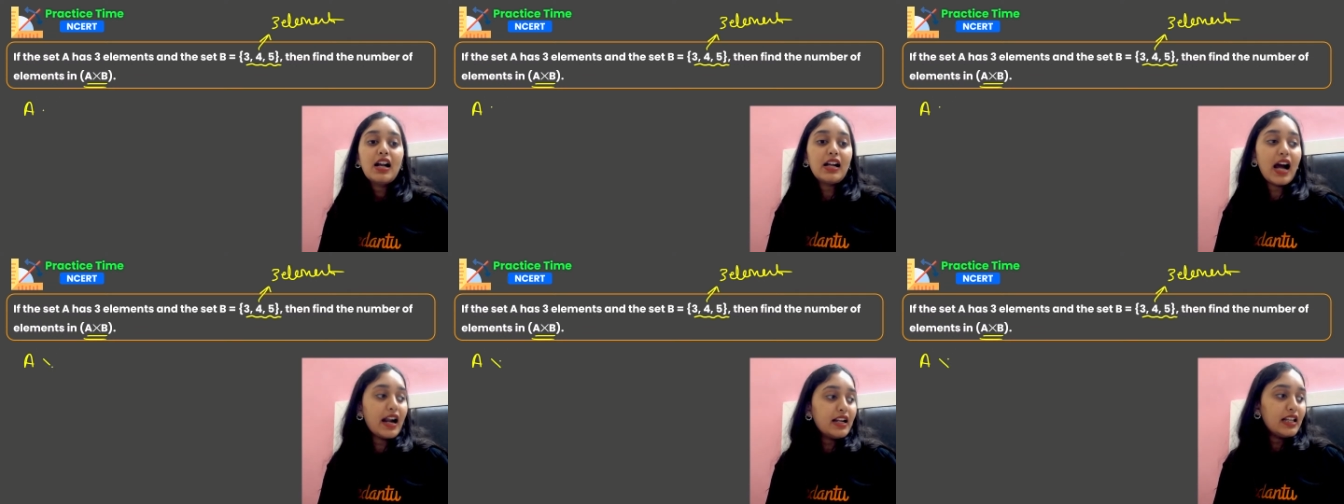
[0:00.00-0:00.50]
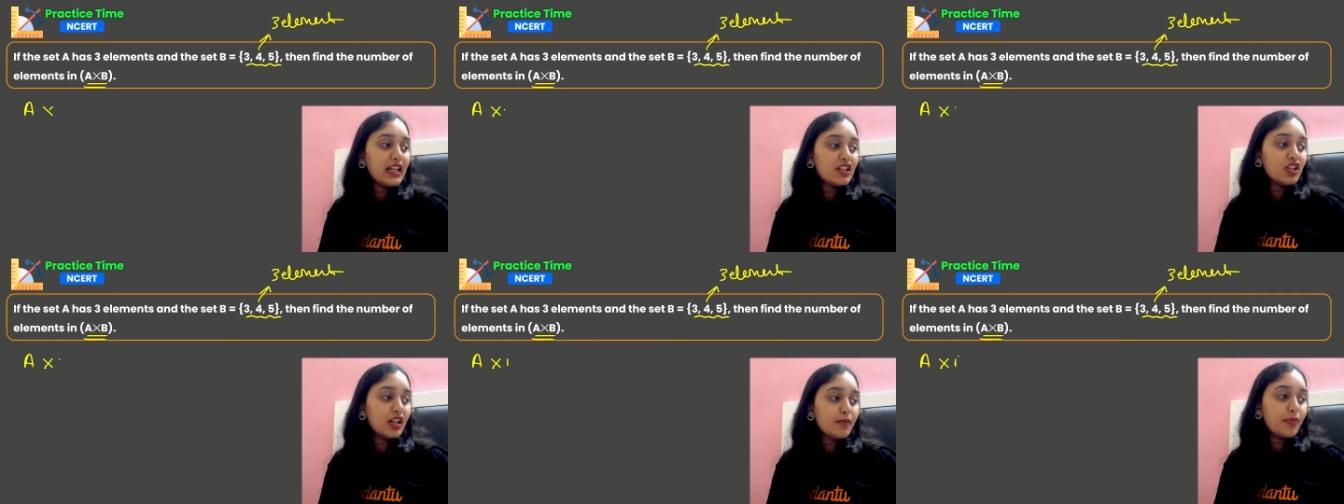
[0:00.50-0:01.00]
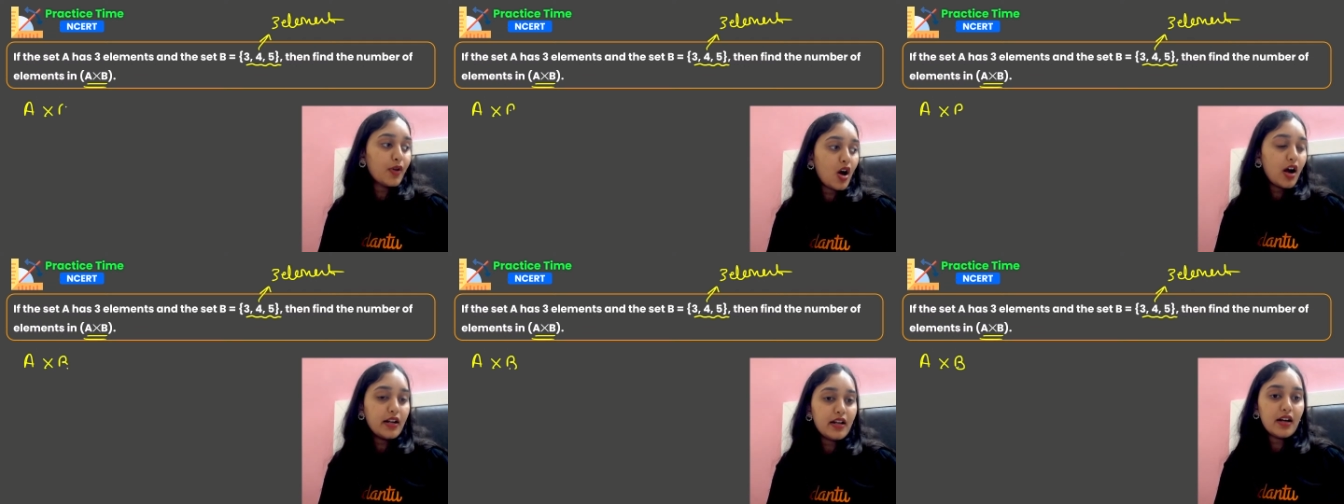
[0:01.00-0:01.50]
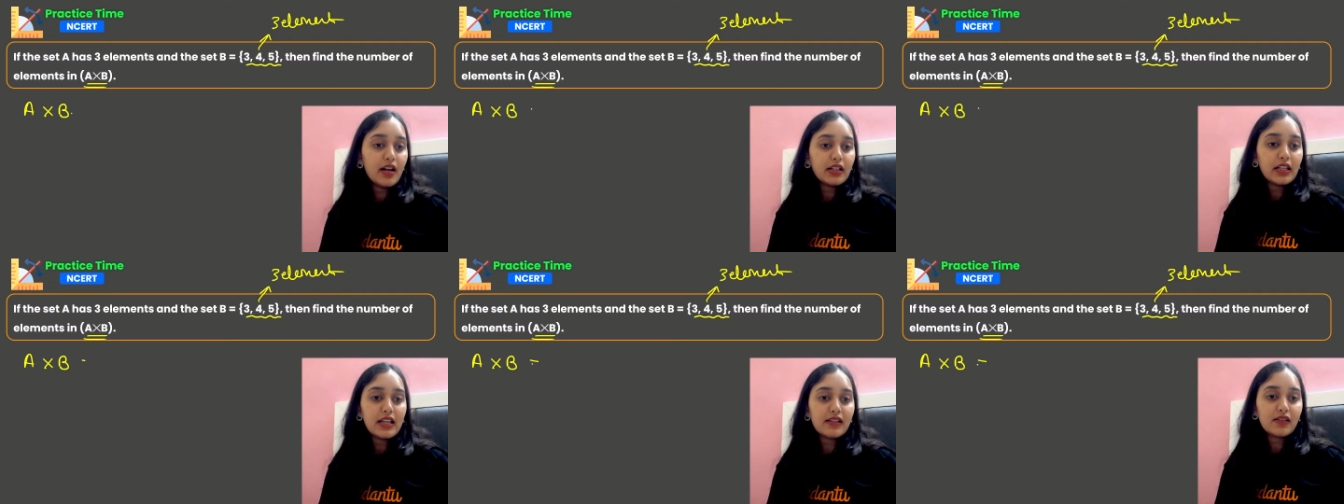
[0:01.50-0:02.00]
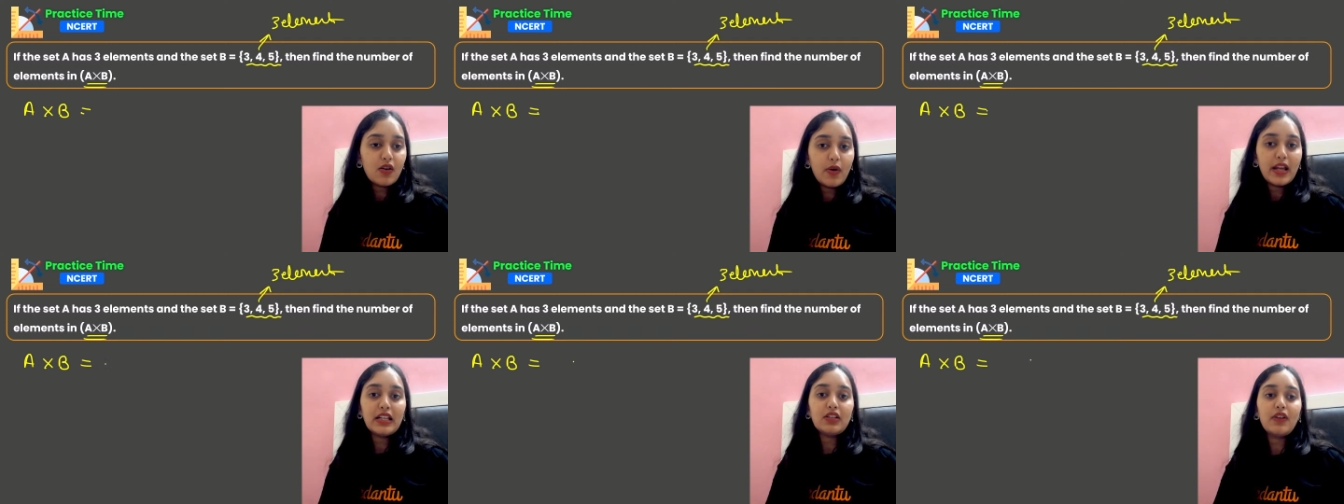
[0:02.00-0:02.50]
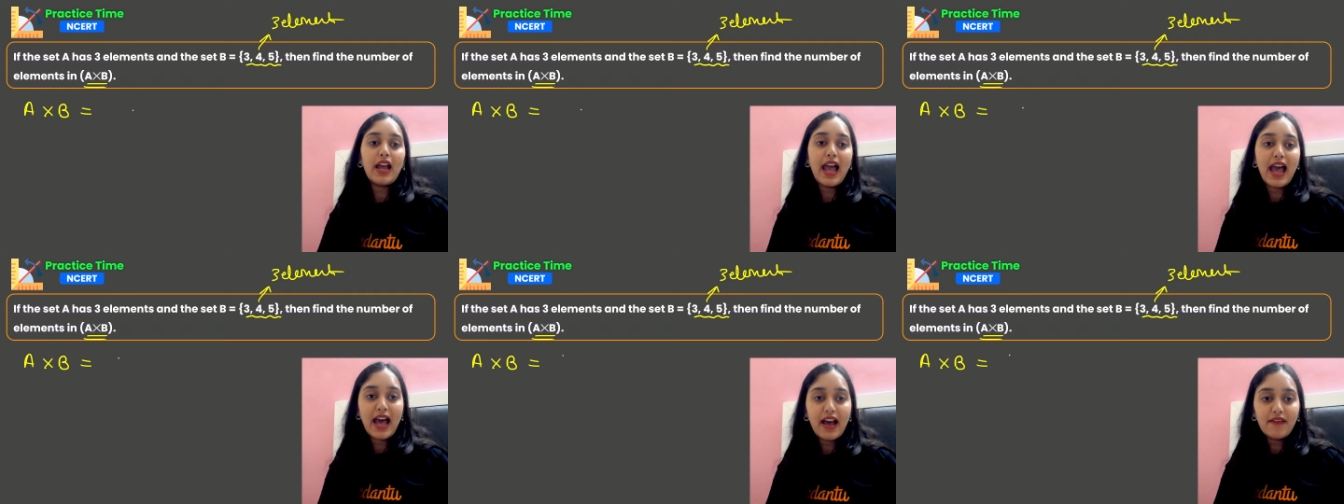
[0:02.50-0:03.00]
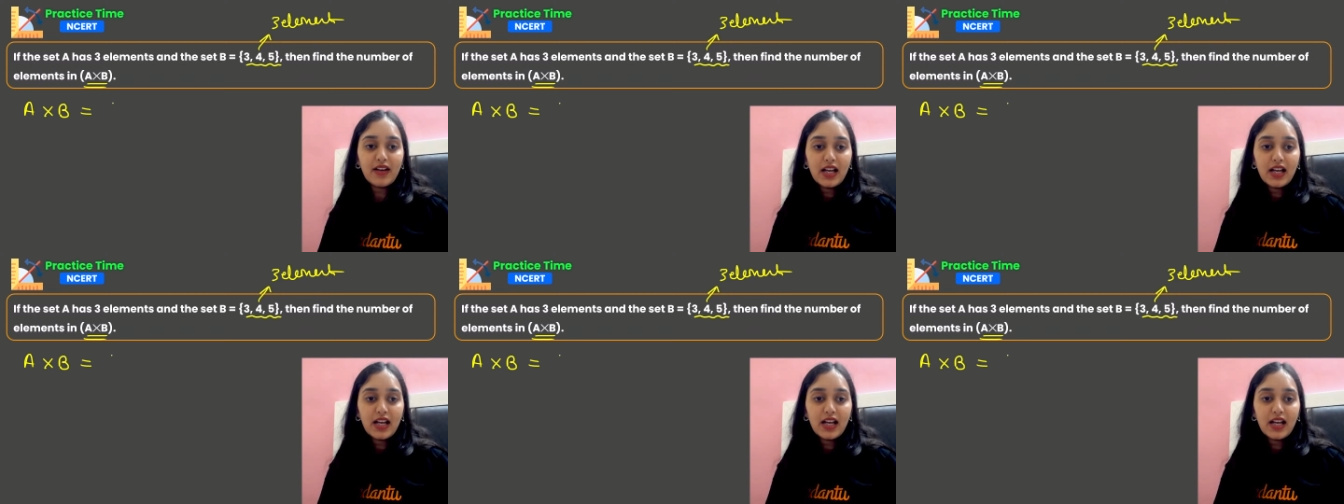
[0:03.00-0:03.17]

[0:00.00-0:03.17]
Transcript: Cartesian product is going to have